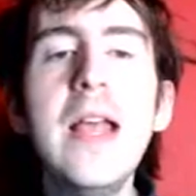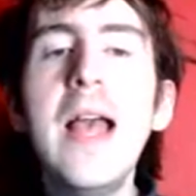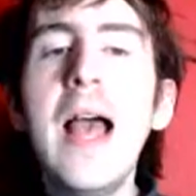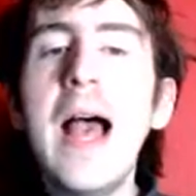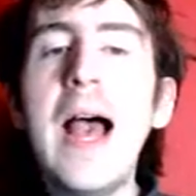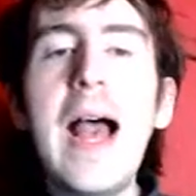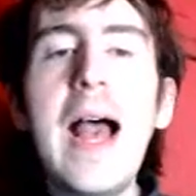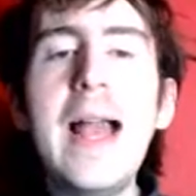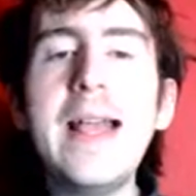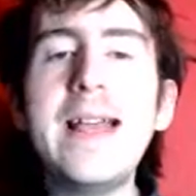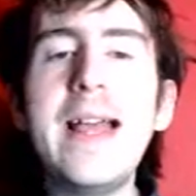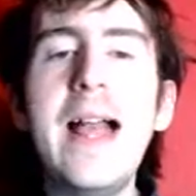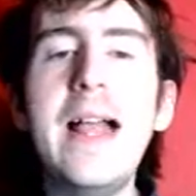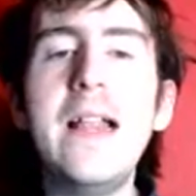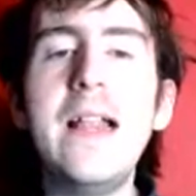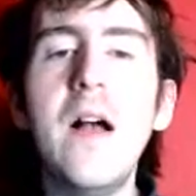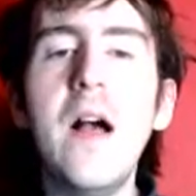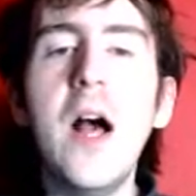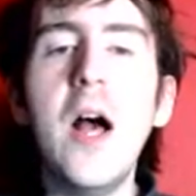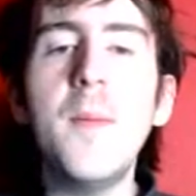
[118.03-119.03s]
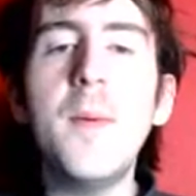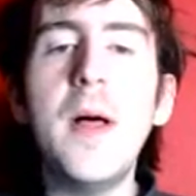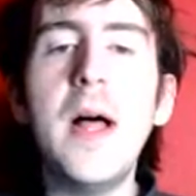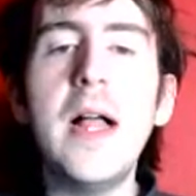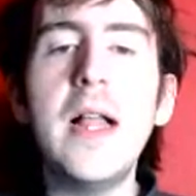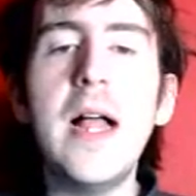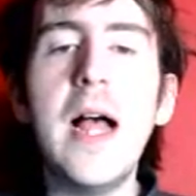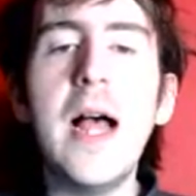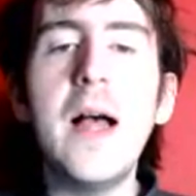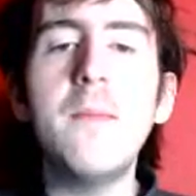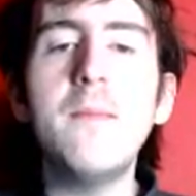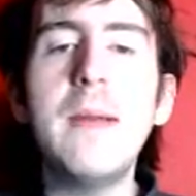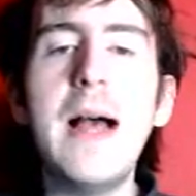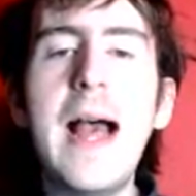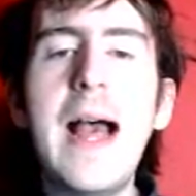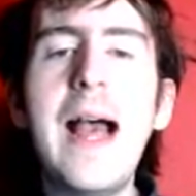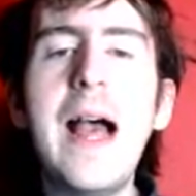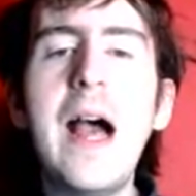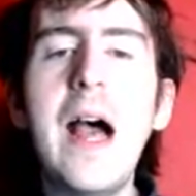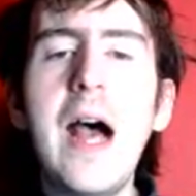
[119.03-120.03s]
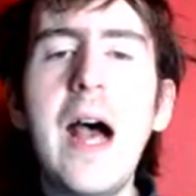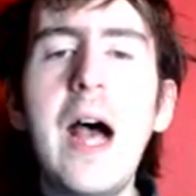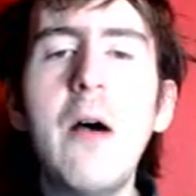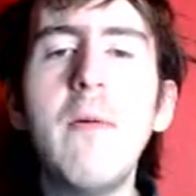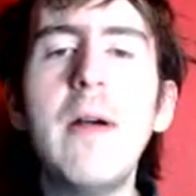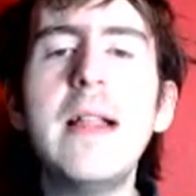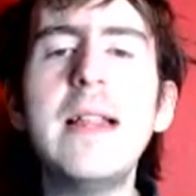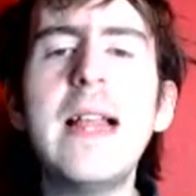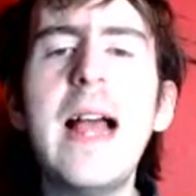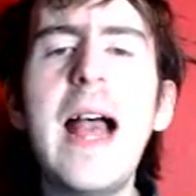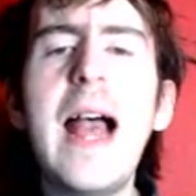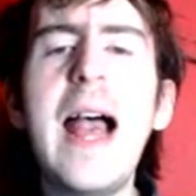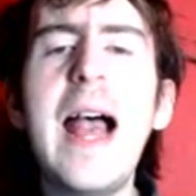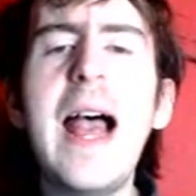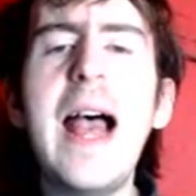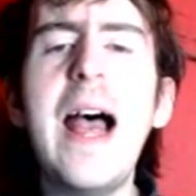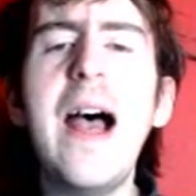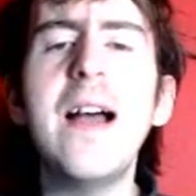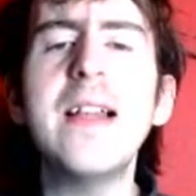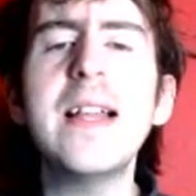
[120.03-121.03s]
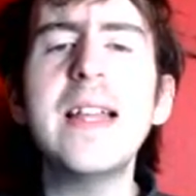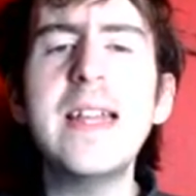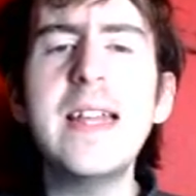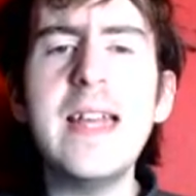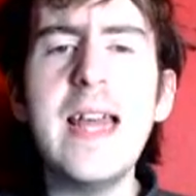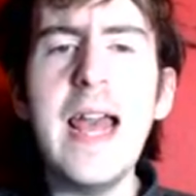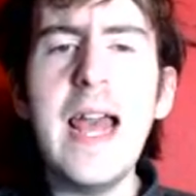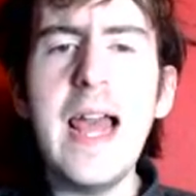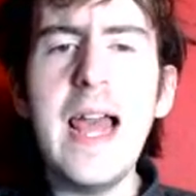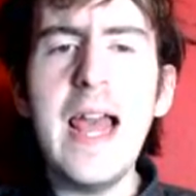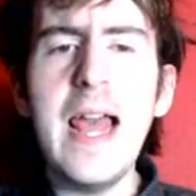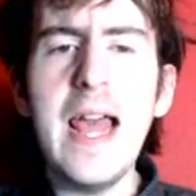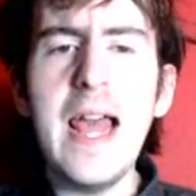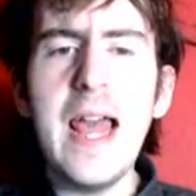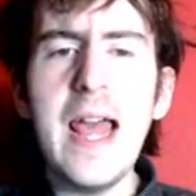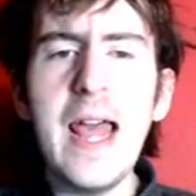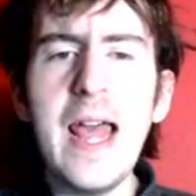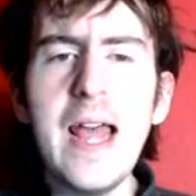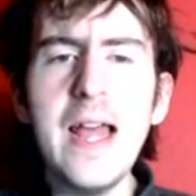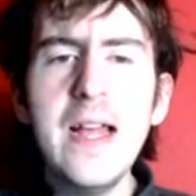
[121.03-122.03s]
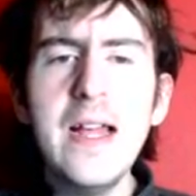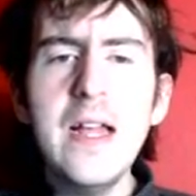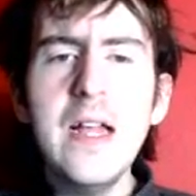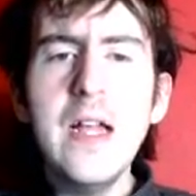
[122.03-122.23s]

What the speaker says: I can open up my heart without a care.